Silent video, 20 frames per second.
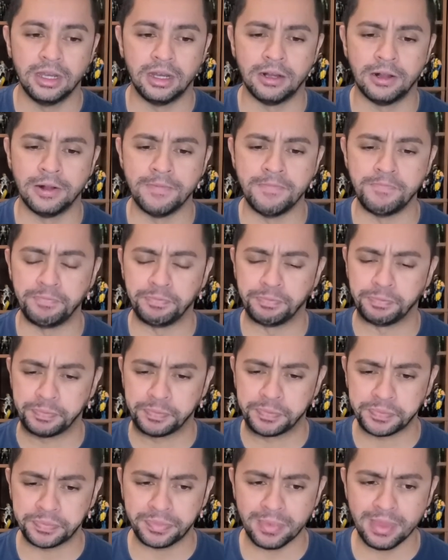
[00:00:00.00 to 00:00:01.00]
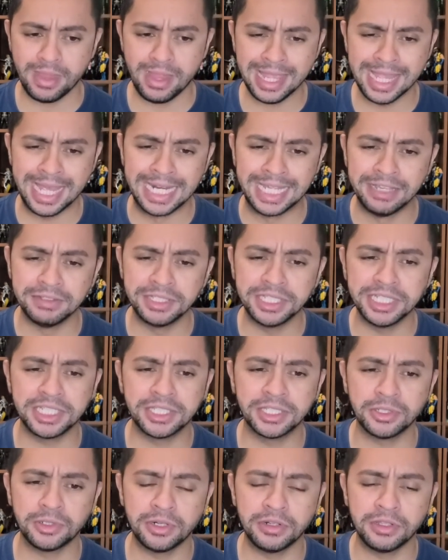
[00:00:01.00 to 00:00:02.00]
It gives us
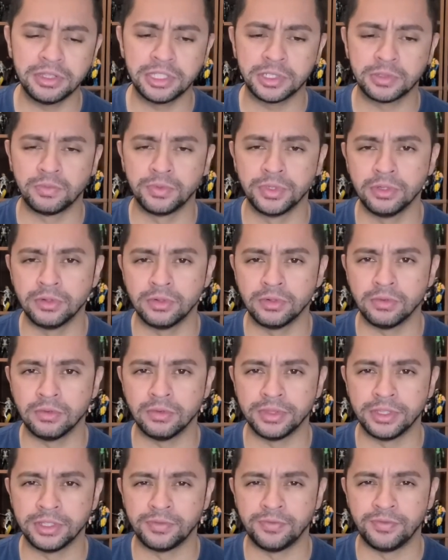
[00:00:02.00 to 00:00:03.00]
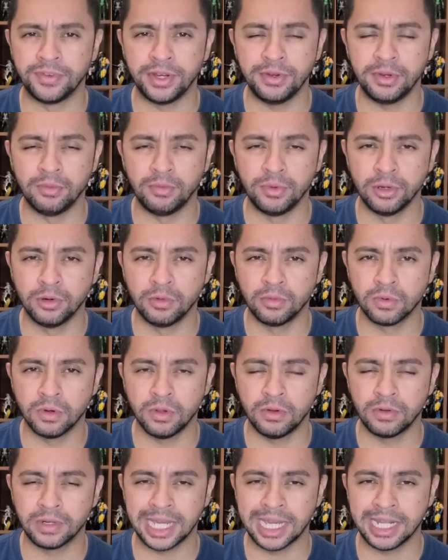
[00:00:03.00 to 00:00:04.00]
sort of this very real
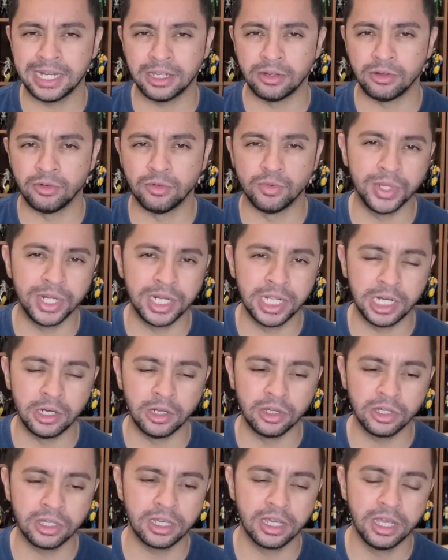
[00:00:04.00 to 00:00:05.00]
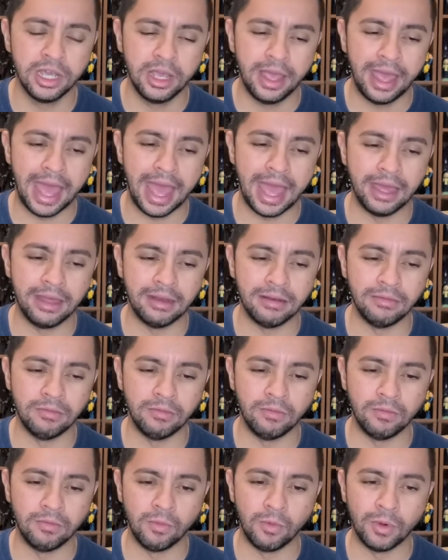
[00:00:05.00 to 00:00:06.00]
world kind of gritty look.
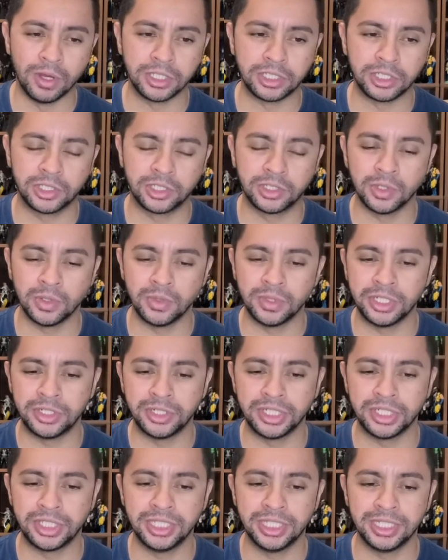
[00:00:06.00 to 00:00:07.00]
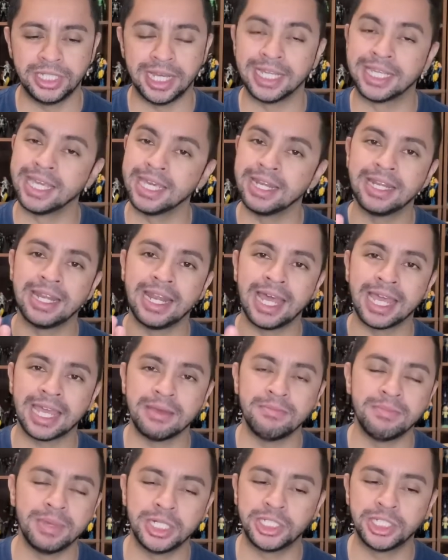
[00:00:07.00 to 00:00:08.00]
And what's so interesting, again,
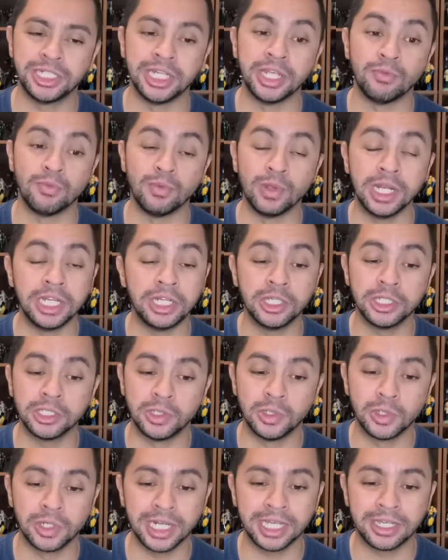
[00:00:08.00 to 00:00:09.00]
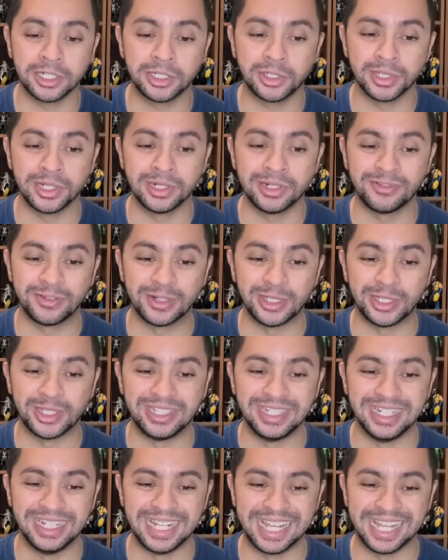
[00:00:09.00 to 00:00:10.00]
like I mentioned, it really does look like a trailer for,
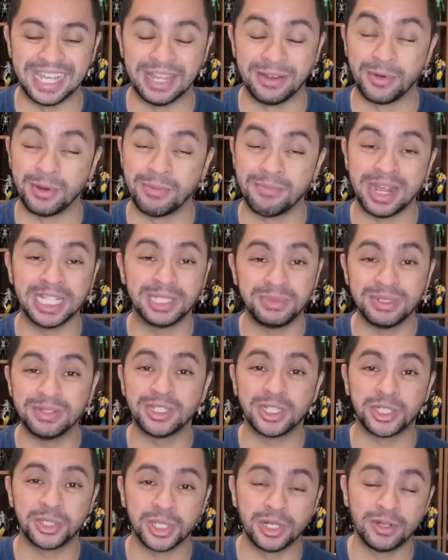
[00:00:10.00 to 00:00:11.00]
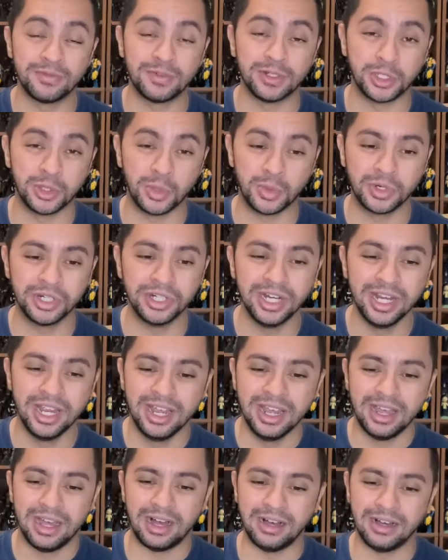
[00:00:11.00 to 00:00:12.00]
like, it reminds me of the trailer for Joker.
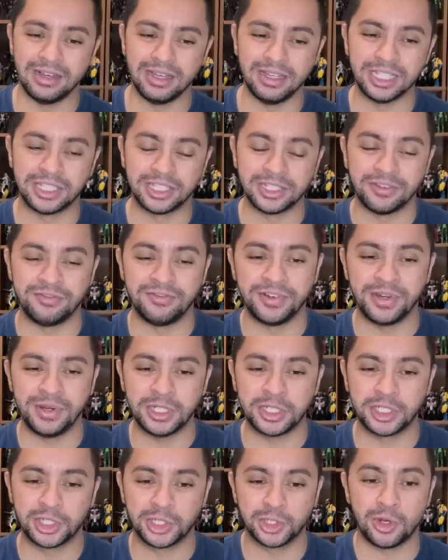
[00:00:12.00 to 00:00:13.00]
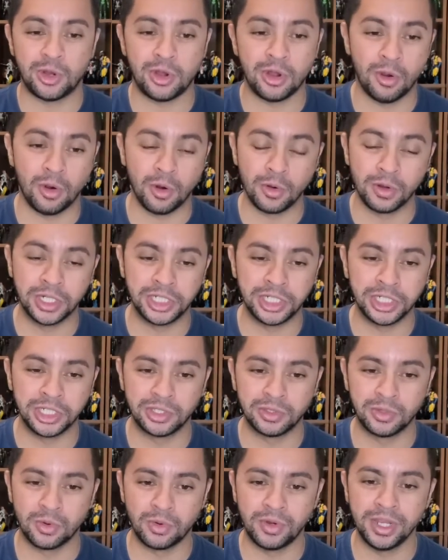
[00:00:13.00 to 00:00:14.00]
It's a very strong origin
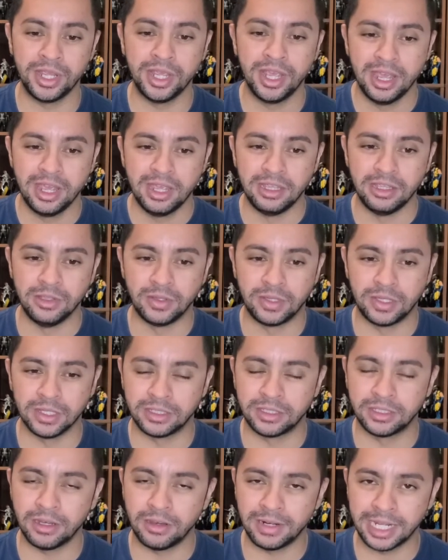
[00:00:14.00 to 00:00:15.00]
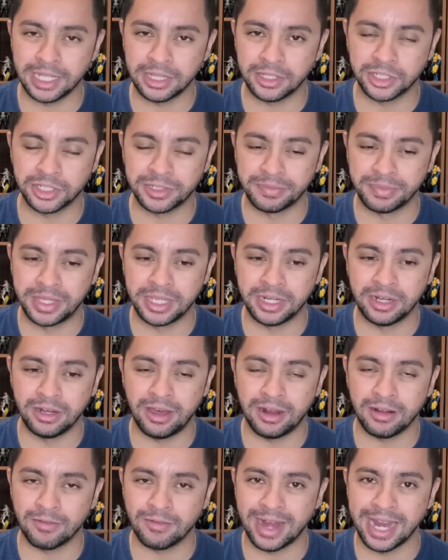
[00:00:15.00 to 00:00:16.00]
story. You can tell, like, there's something
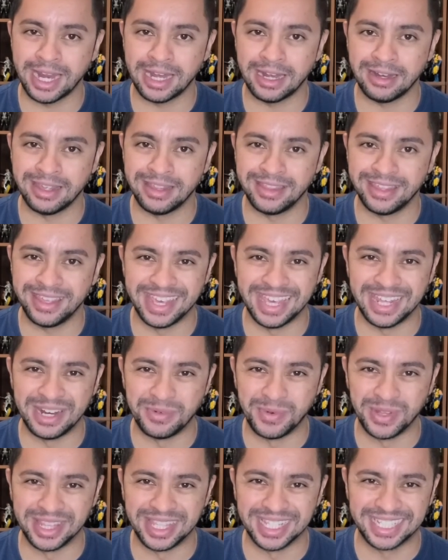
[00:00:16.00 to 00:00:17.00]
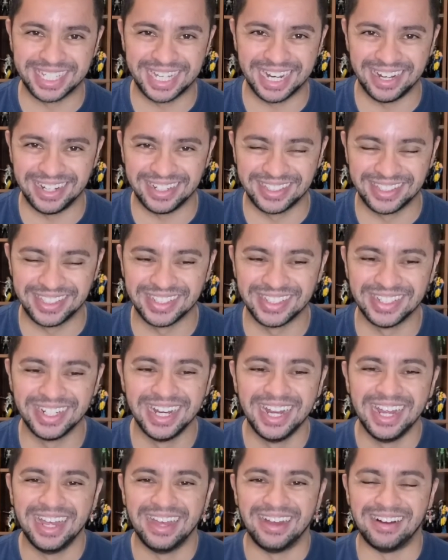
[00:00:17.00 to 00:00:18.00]
not right in the head with this
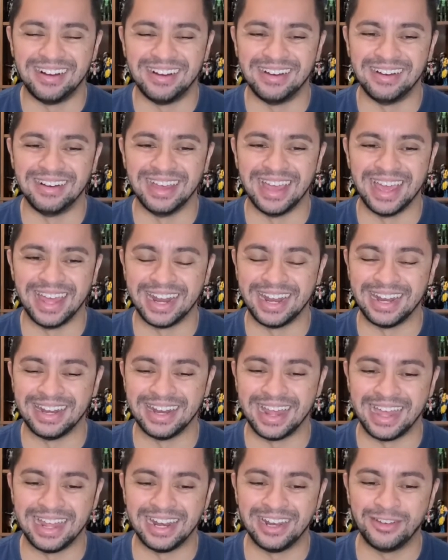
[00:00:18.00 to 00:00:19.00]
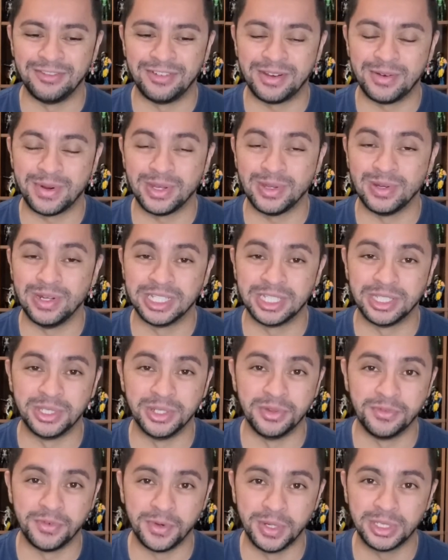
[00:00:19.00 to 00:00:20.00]
character. And I love how when you listen
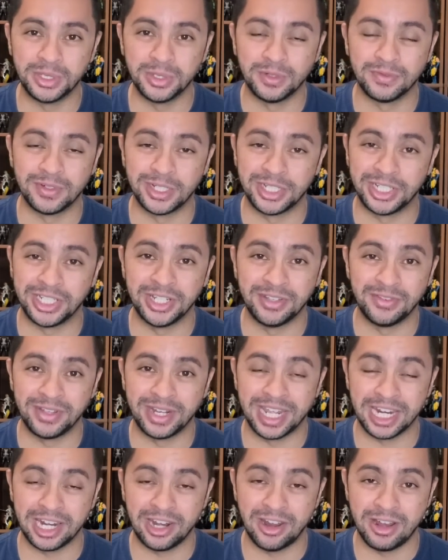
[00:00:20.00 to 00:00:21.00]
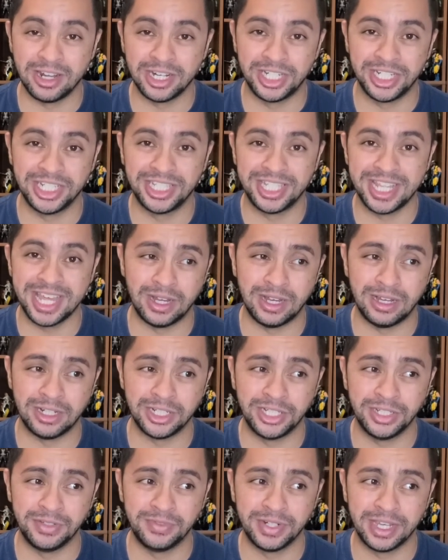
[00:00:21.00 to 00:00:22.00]
to the voiceover, she even acknowledges
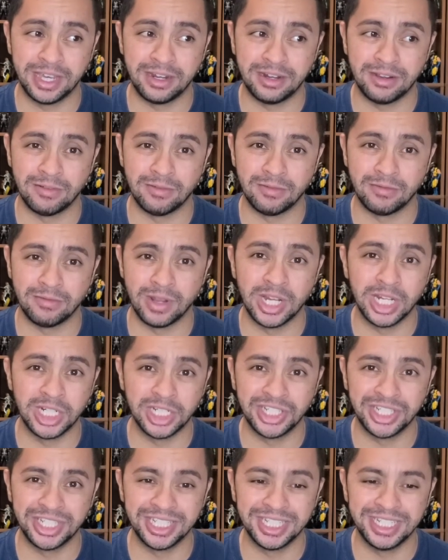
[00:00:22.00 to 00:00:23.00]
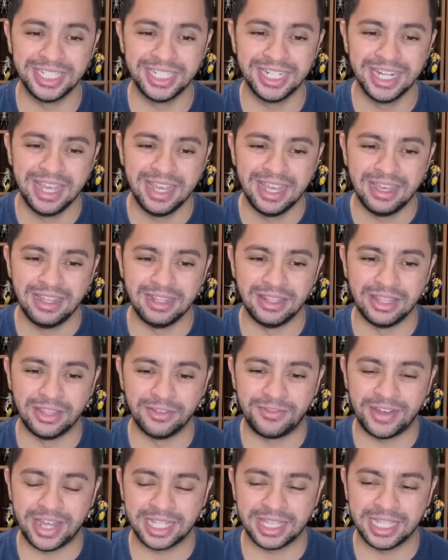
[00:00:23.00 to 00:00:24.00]
that. She even kind of relishes in it,
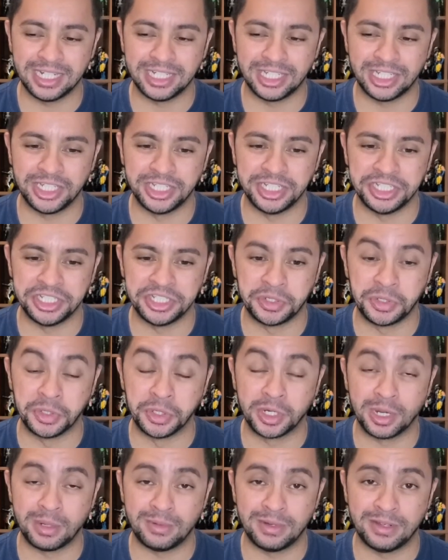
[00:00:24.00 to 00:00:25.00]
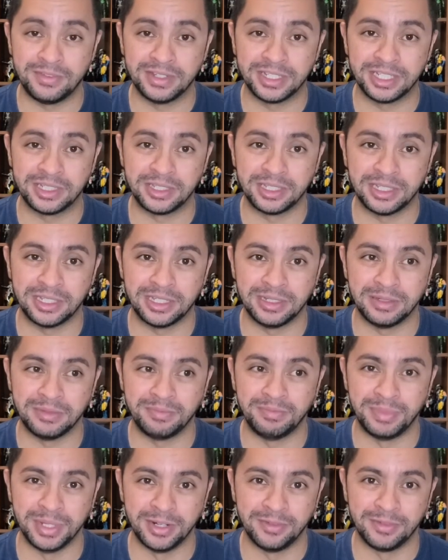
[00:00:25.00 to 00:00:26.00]
the fact that she could come off as
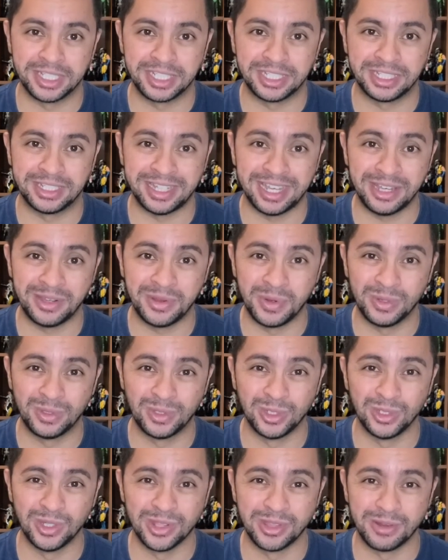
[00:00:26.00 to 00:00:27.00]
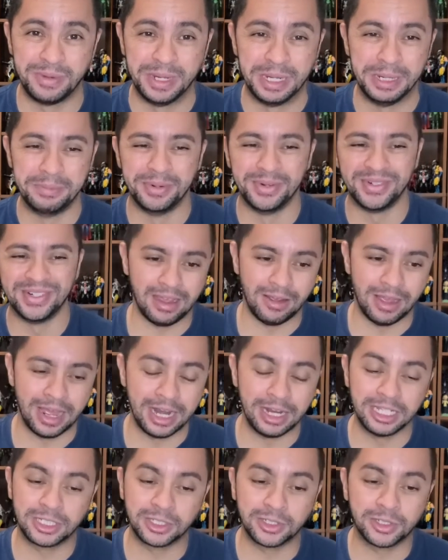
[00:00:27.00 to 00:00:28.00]
a bit of a psycho to other people.
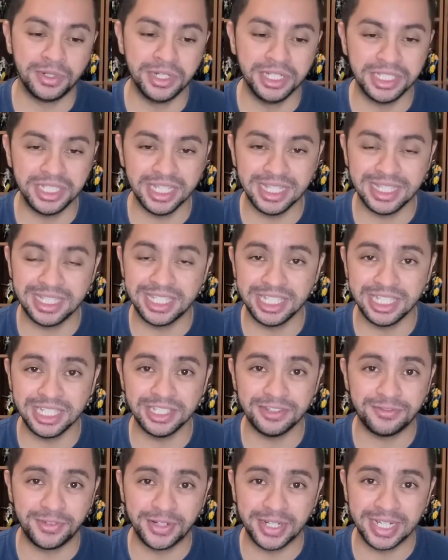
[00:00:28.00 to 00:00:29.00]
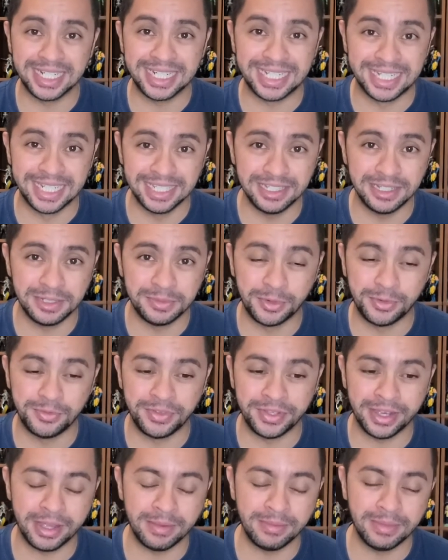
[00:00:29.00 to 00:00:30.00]
And it's crazy that this is a freaking Disney
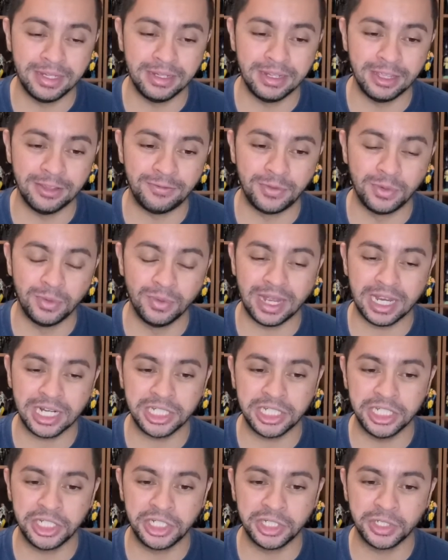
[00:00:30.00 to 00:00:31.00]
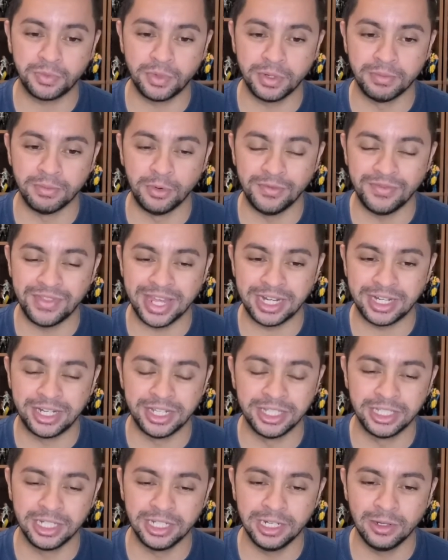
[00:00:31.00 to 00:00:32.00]
movie. I mean, if you actually just remove that
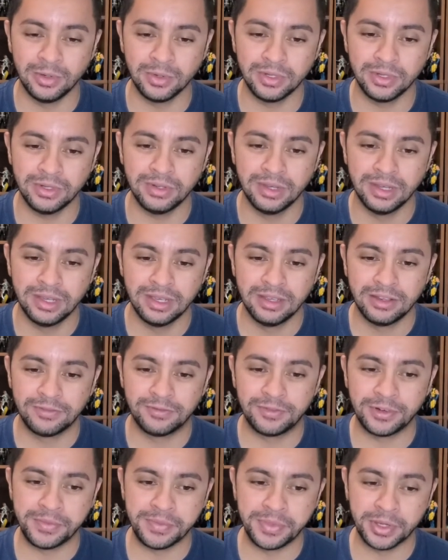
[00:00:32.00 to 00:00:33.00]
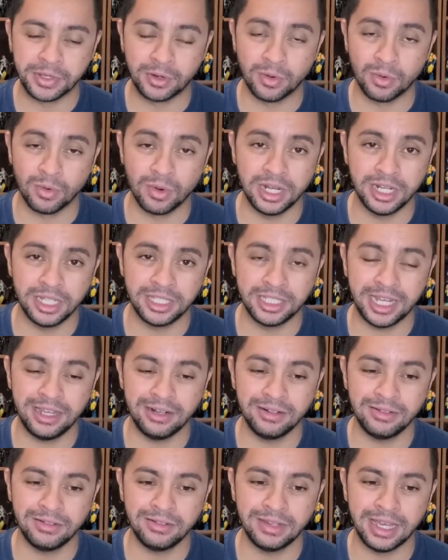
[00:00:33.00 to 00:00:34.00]
Disney logo from the Cruella
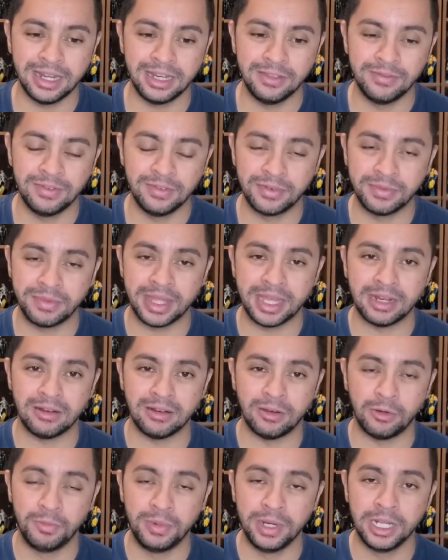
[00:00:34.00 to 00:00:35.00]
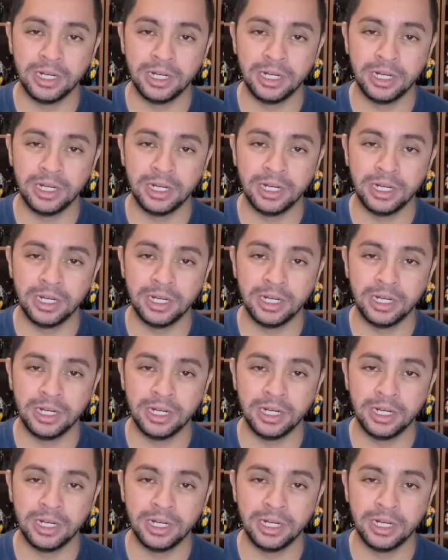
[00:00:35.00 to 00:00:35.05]
title and even from that opening